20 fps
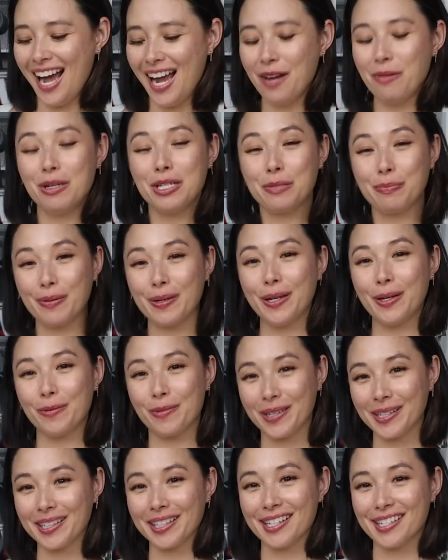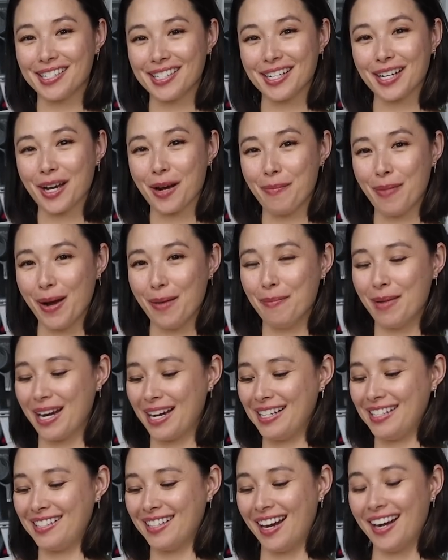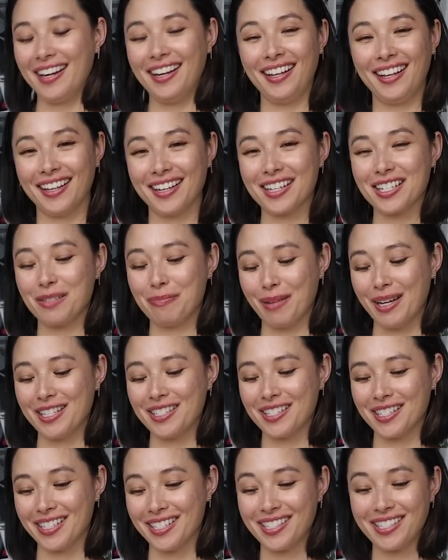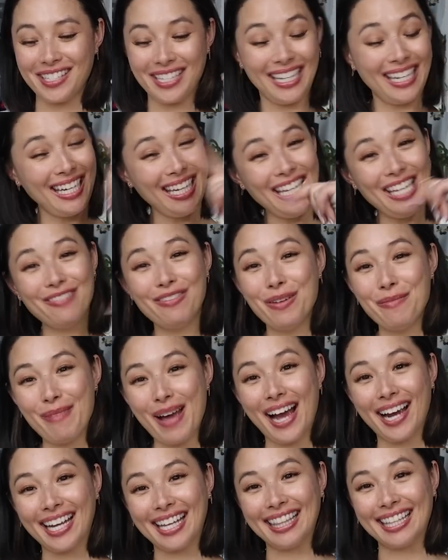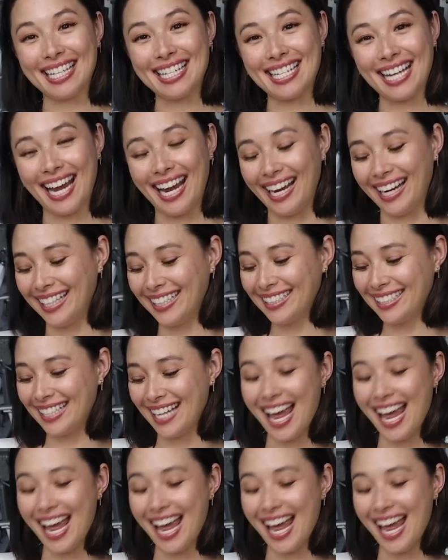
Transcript: I was pretty realistic about my dining expenses, even back in the day.